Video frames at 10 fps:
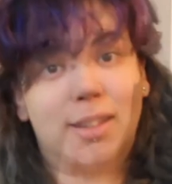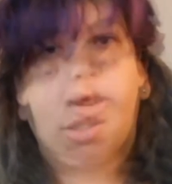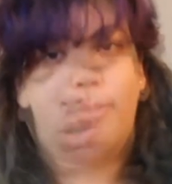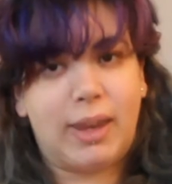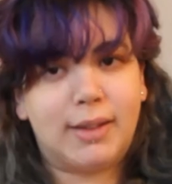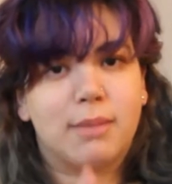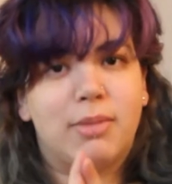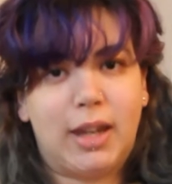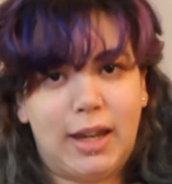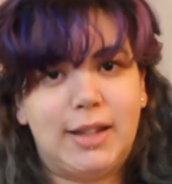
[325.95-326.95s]
When you make
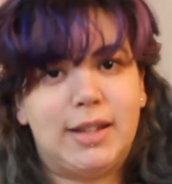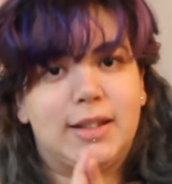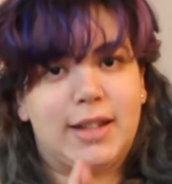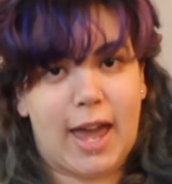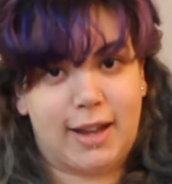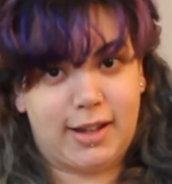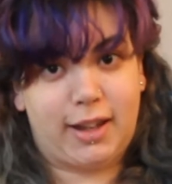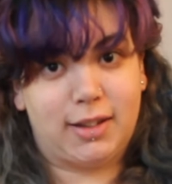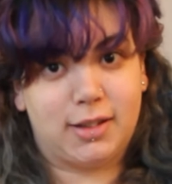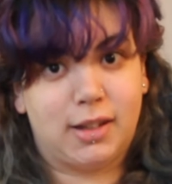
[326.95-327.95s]
something easier to
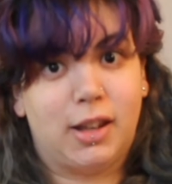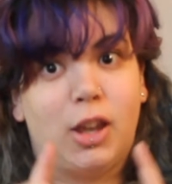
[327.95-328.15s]
edit,